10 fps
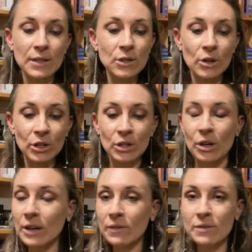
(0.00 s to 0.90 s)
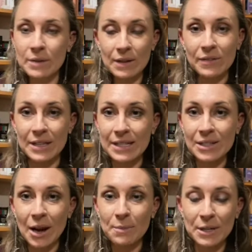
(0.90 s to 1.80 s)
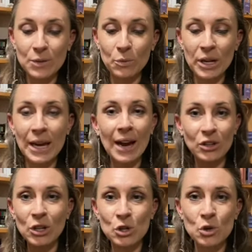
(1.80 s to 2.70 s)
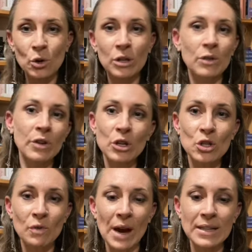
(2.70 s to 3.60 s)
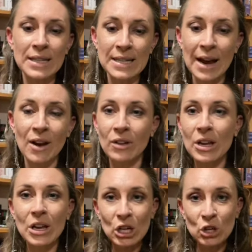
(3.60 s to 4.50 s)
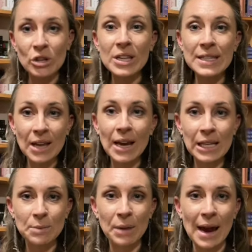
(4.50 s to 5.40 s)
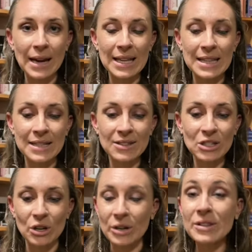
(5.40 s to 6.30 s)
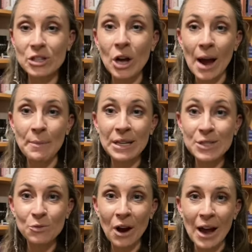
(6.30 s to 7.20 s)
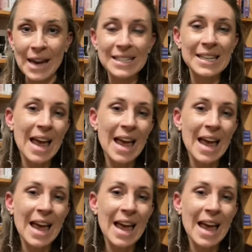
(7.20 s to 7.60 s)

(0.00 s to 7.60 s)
So, you know, if this time doesn't work out, you can join in a future round. And now, you know, they're cycling back and, you know, the timing is right.